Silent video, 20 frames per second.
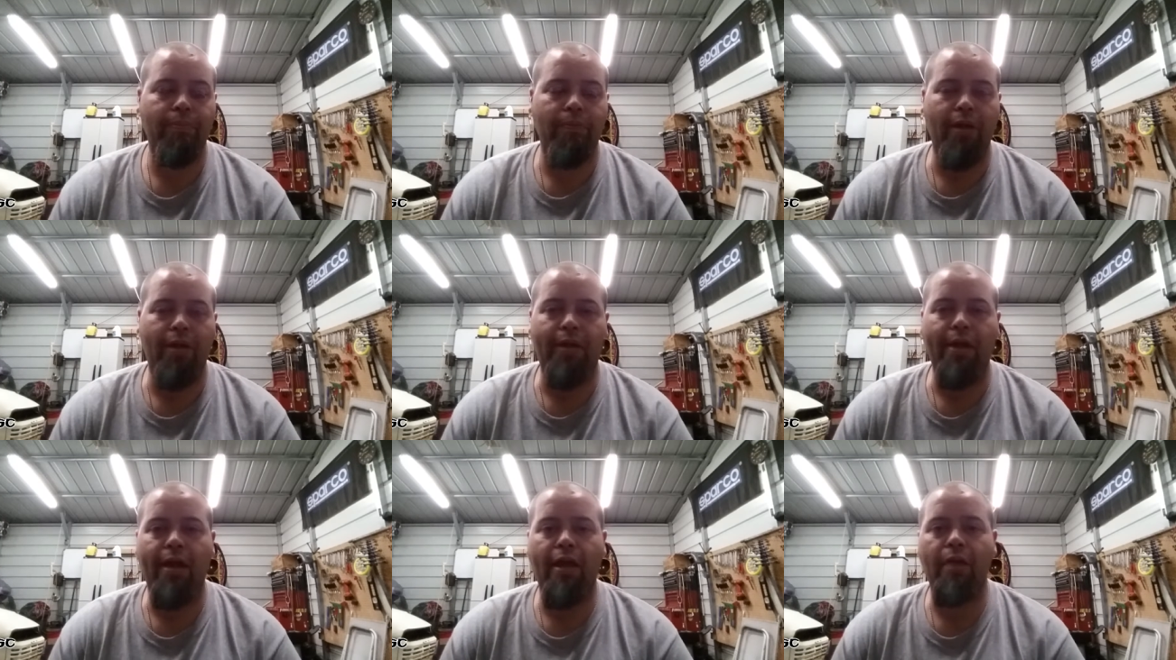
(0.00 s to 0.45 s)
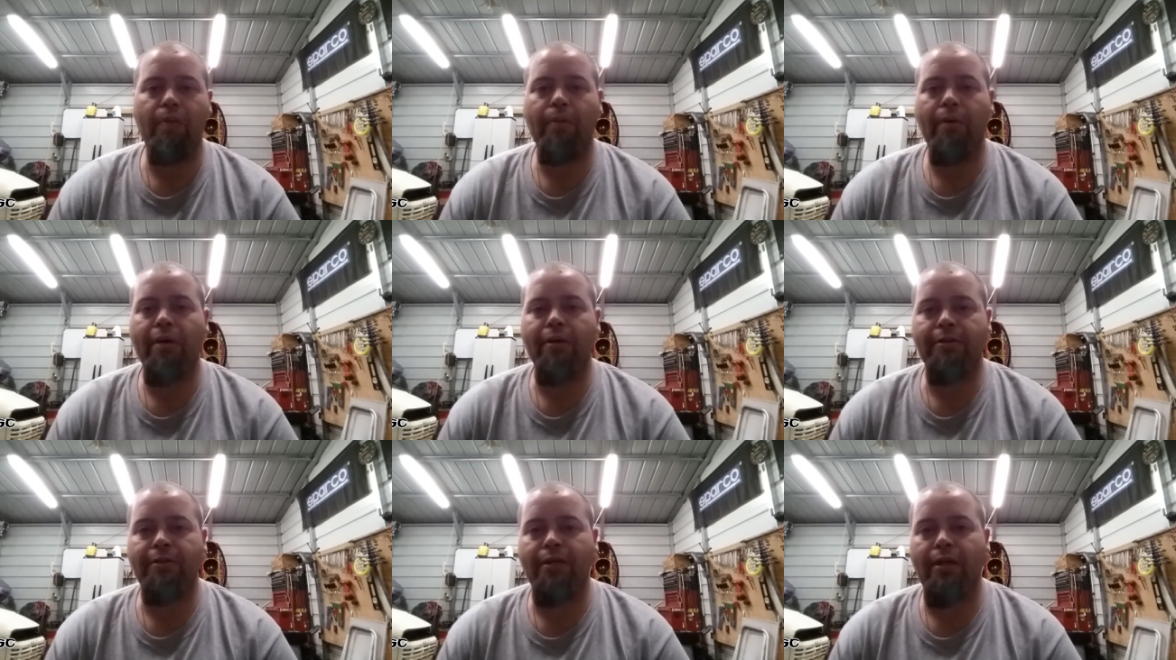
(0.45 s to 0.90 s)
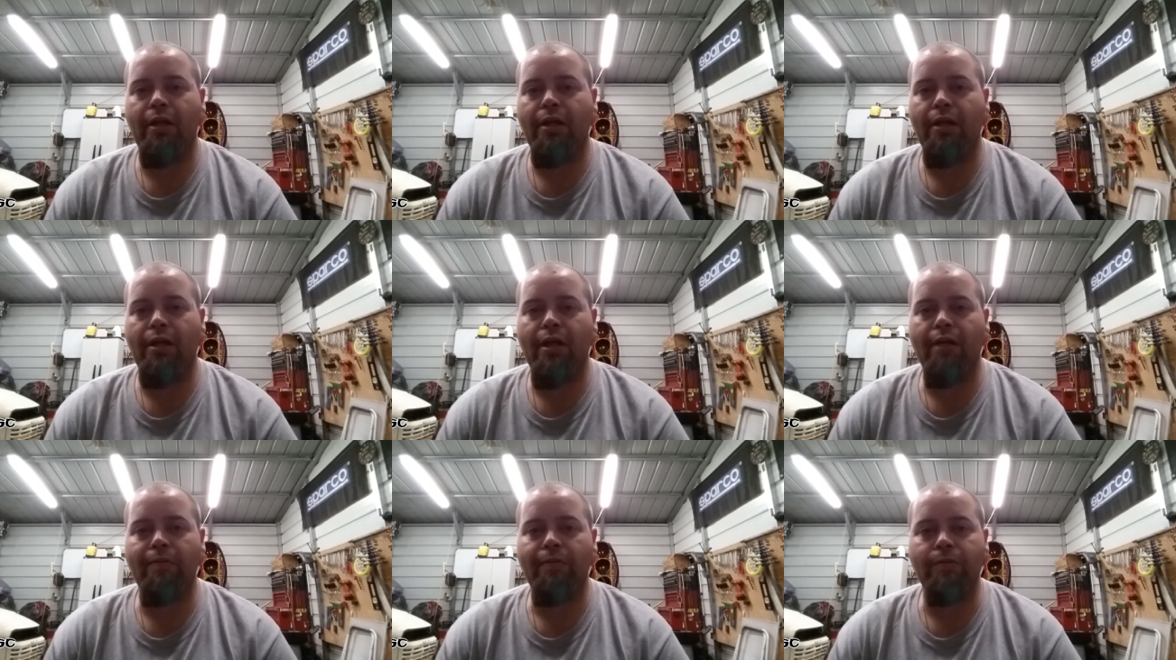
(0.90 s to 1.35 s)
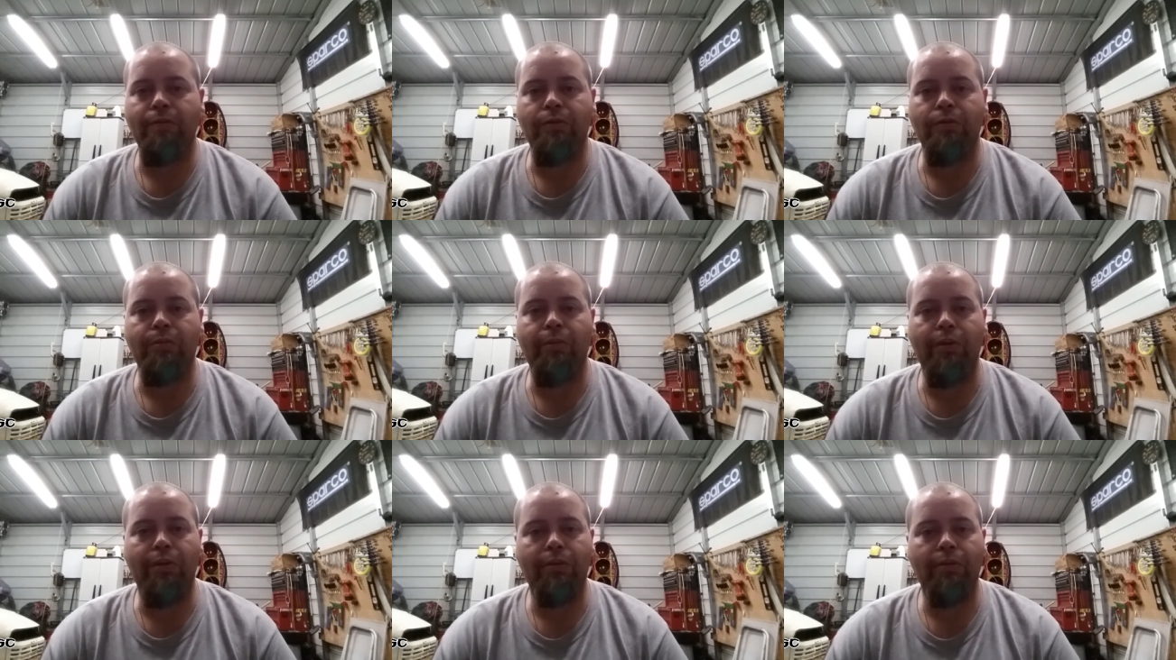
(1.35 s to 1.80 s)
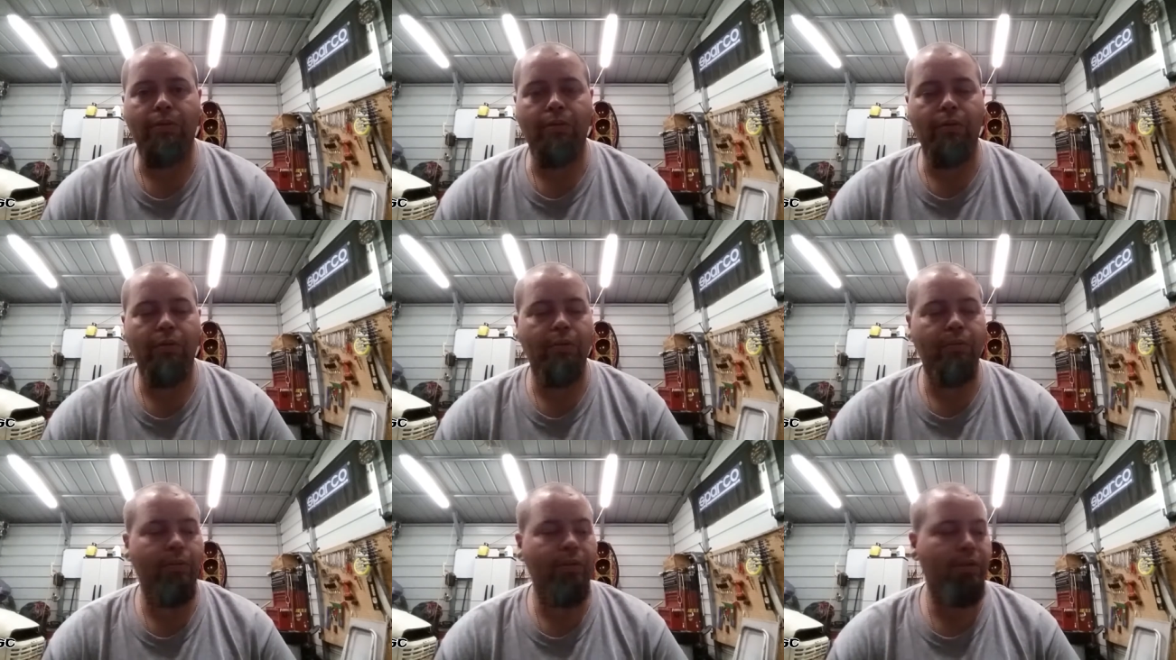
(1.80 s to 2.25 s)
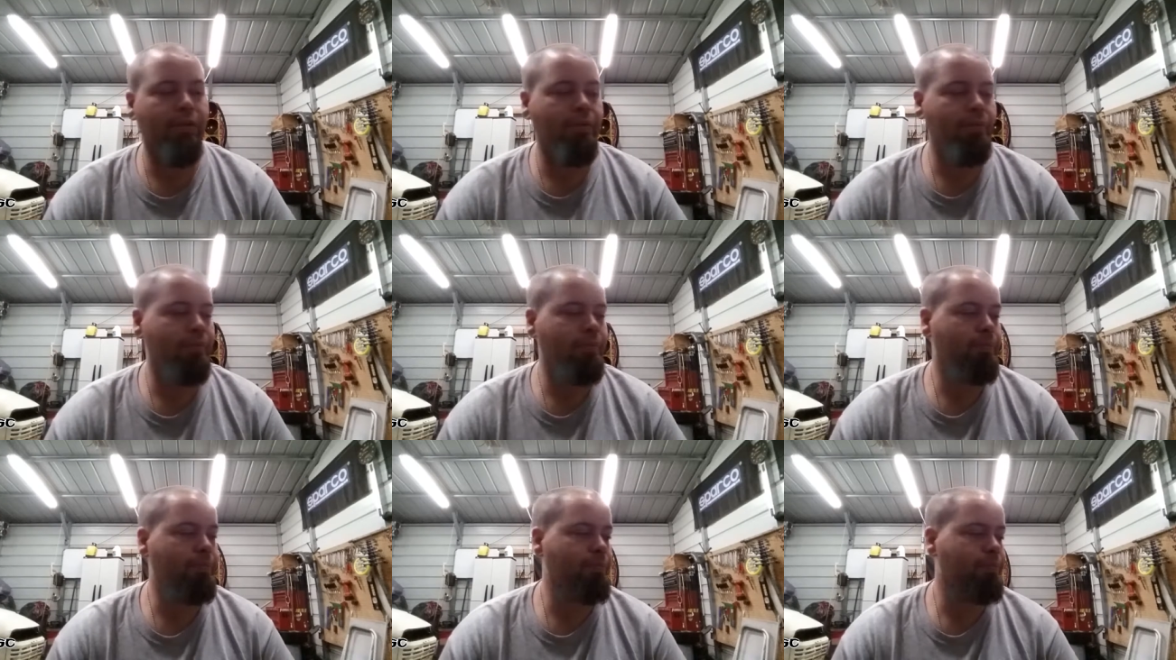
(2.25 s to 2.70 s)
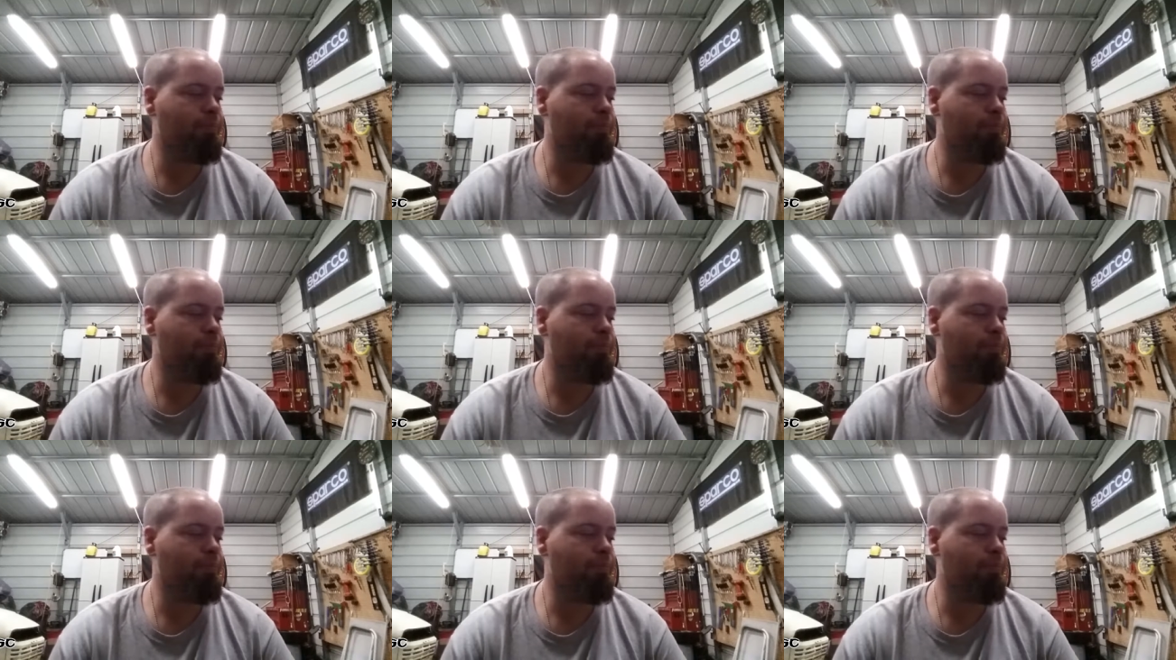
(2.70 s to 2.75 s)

And can't nobody say they gave it to me. You know what I mean?